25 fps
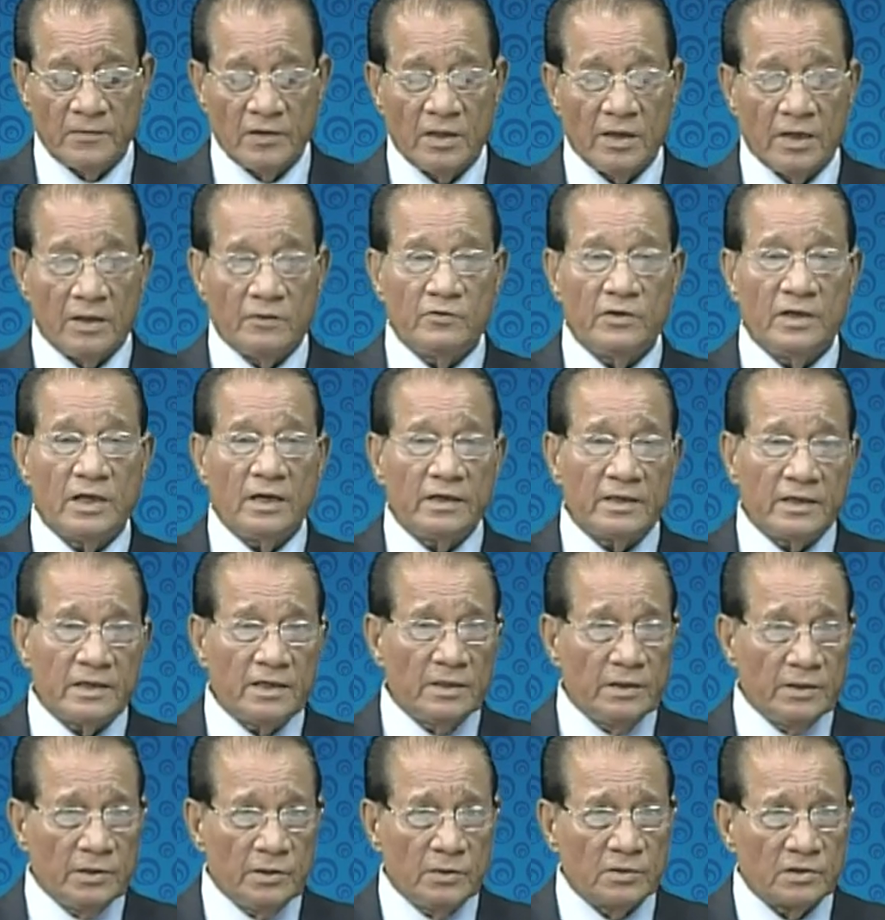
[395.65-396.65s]
and we already
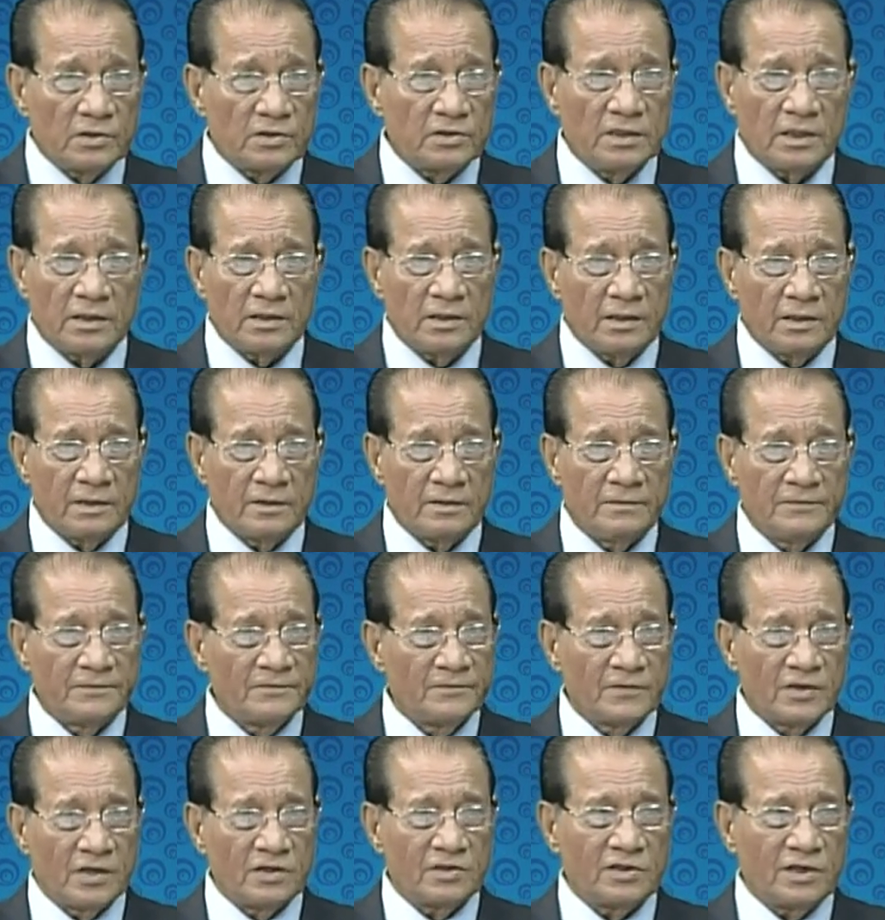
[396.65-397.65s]
knew, it's nothing
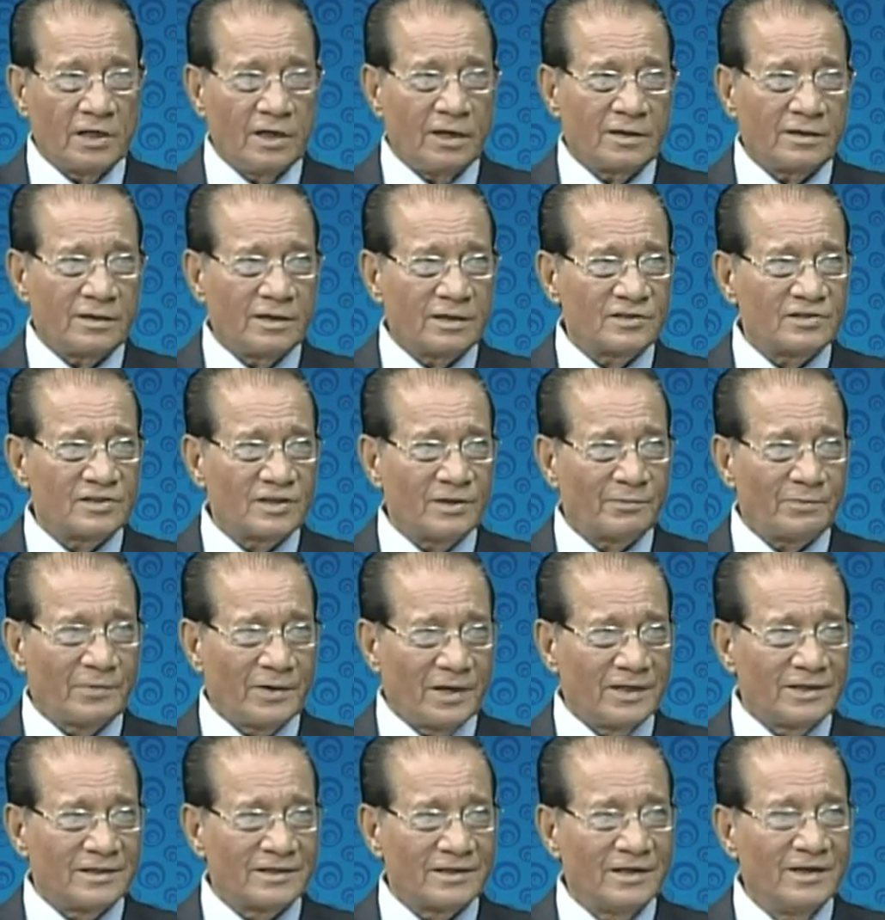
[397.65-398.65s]
a shock or a
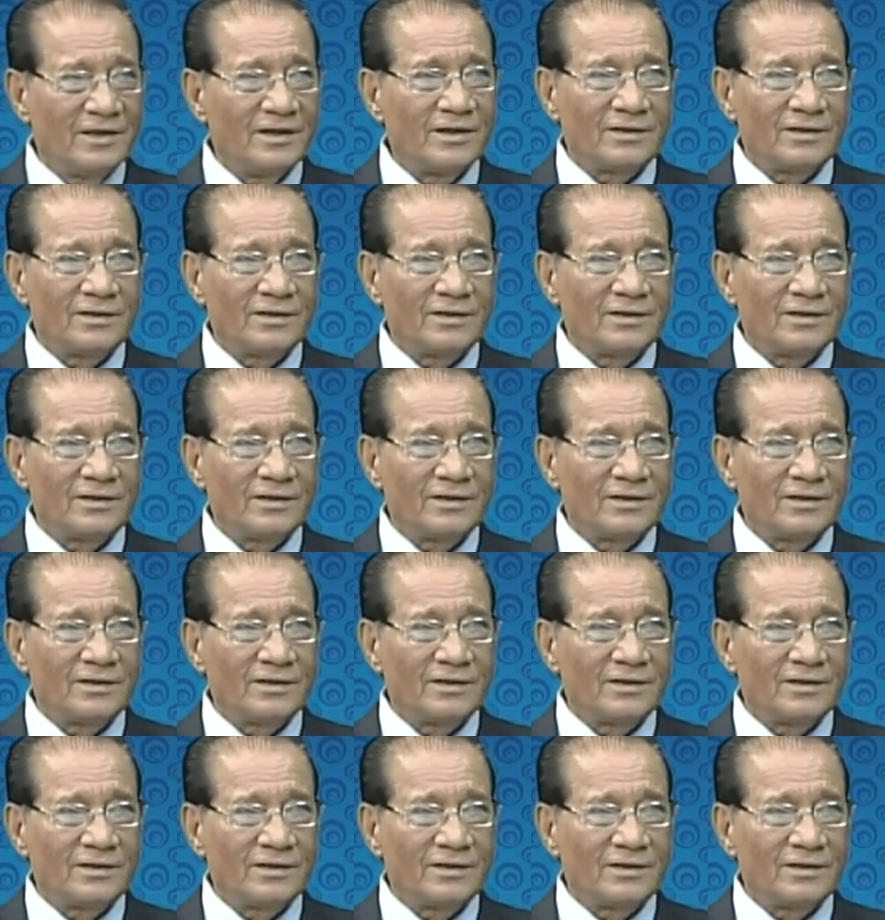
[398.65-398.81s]
surprise,